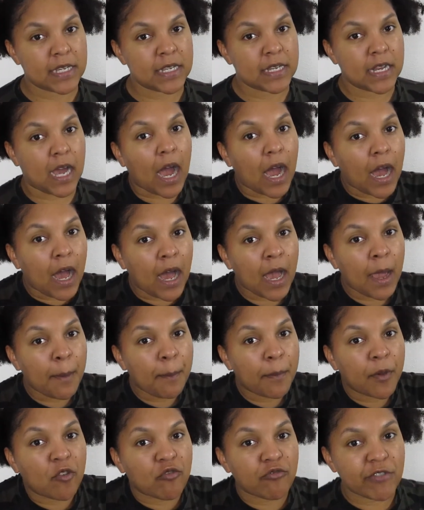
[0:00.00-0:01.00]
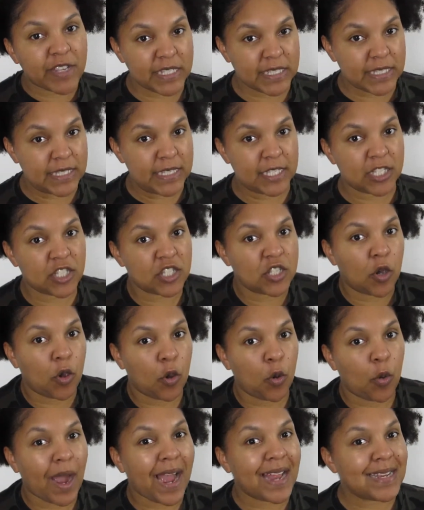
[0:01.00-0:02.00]
and I'm greasy,
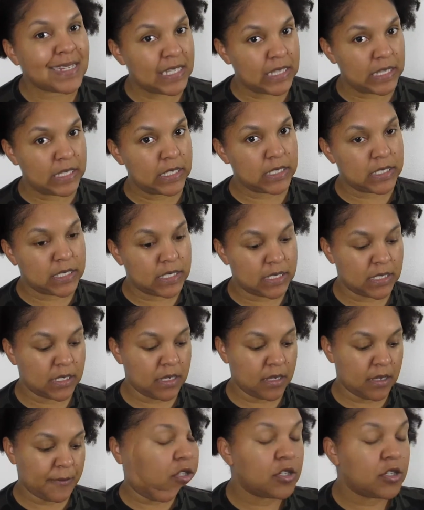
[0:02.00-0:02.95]
so I need this.